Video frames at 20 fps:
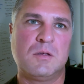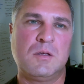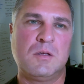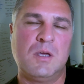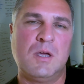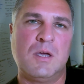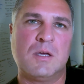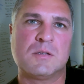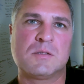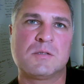
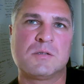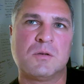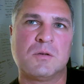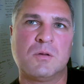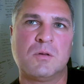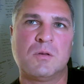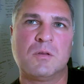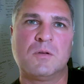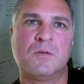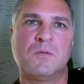Yeah,
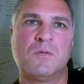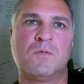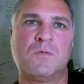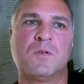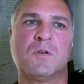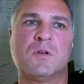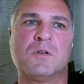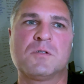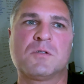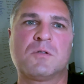so the
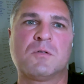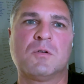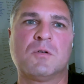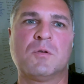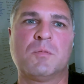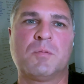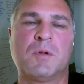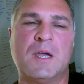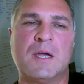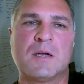first
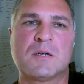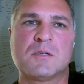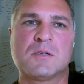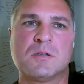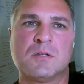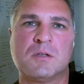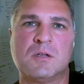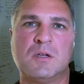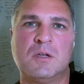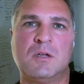group
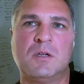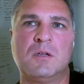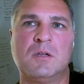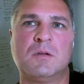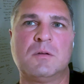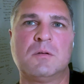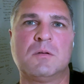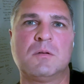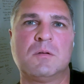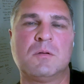
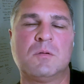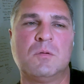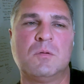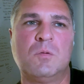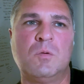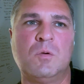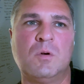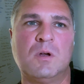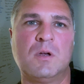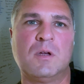actually
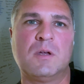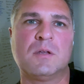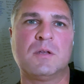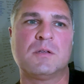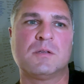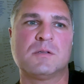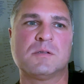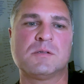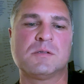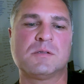
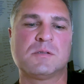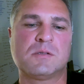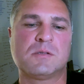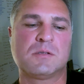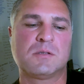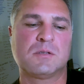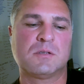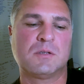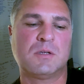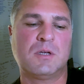
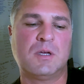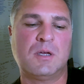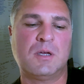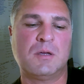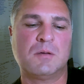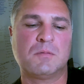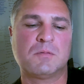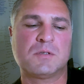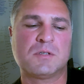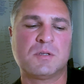was
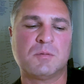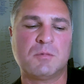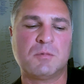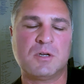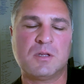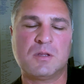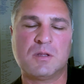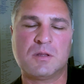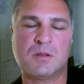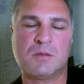
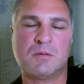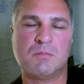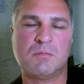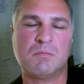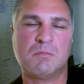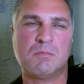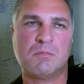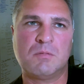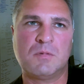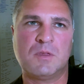somebody
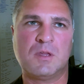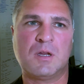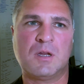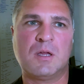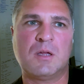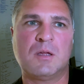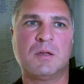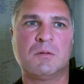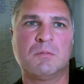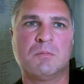that
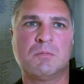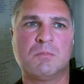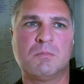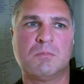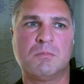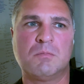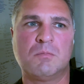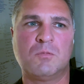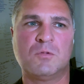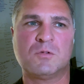I
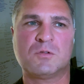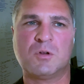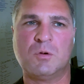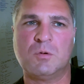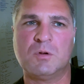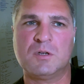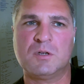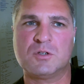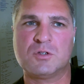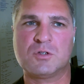was
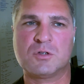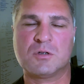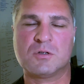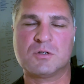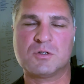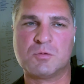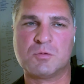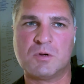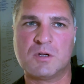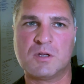going to
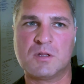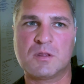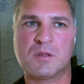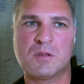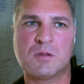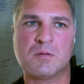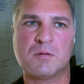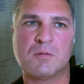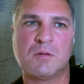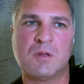church with.
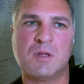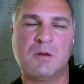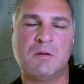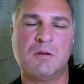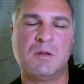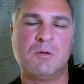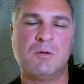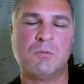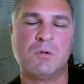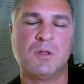I
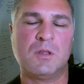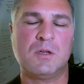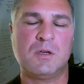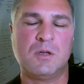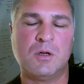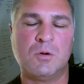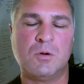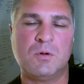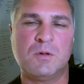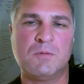didn't really
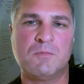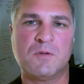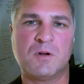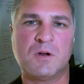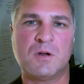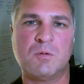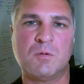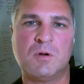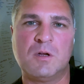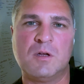know him
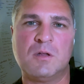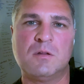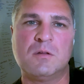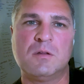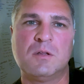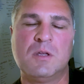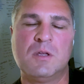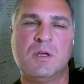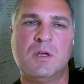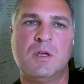very well.